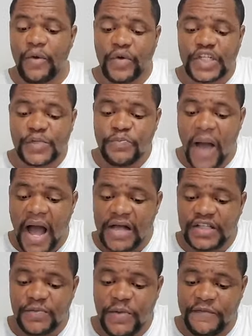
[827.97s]

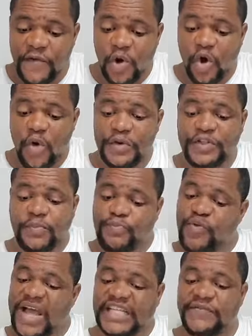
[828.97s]
response before going to
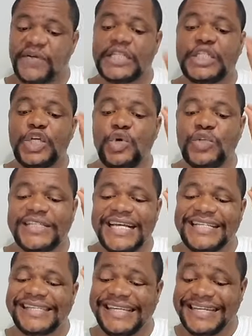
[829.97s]
press for
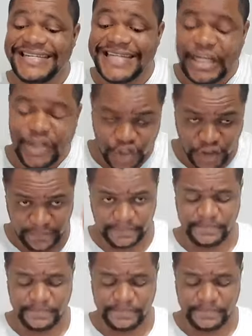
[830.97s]
Tuesday's edition.